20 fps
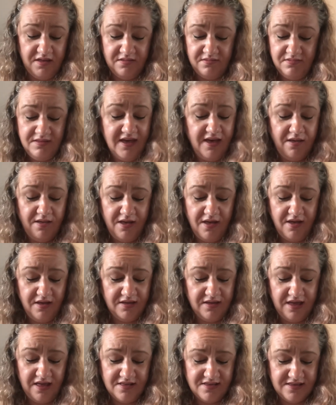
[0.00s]
Yeah, I
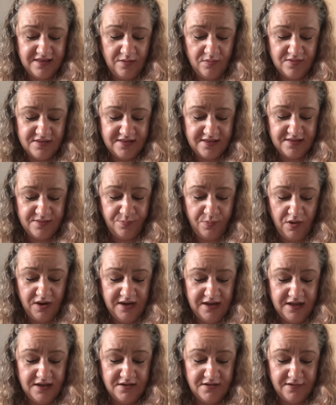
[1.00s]
can't say I was
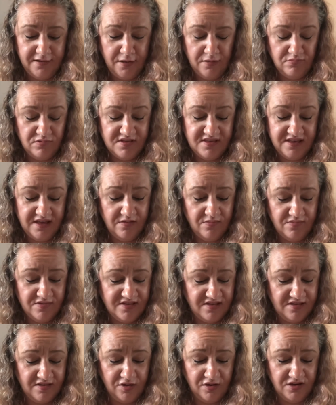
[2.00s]
disappointed. I would say it was
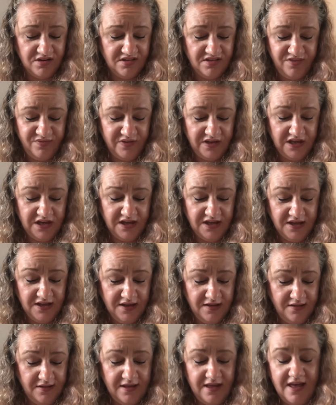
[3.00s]
as good as fairy.
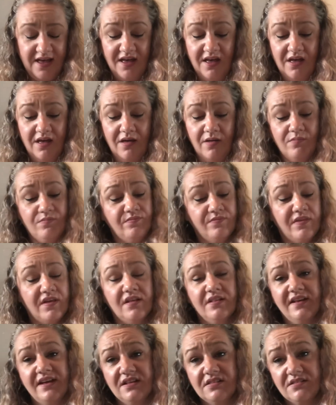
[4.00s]

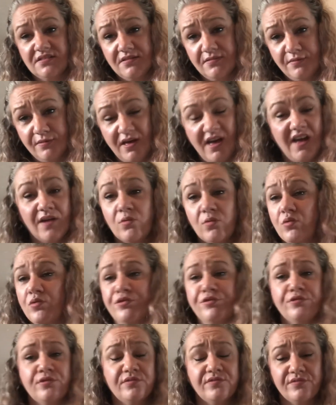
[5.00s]
I go
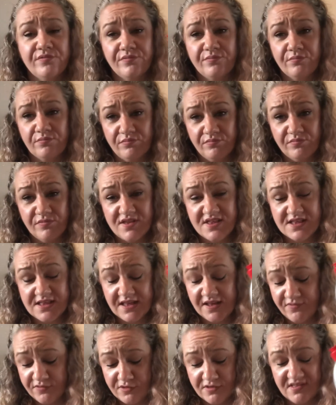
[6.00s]
through,
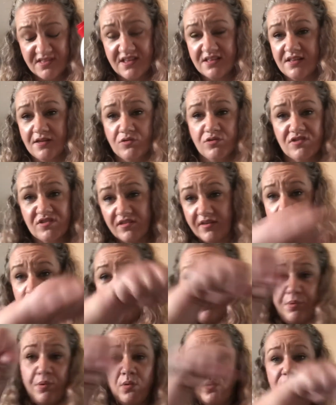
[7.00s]
Steve just says I just like
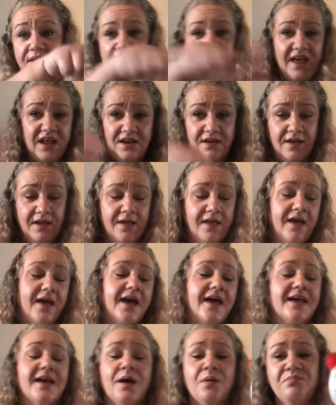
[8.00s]
pour it in. I
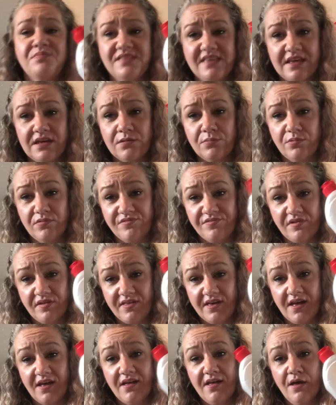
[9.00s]
am terrible for
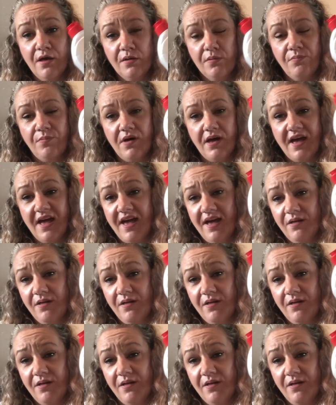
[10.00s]
that. But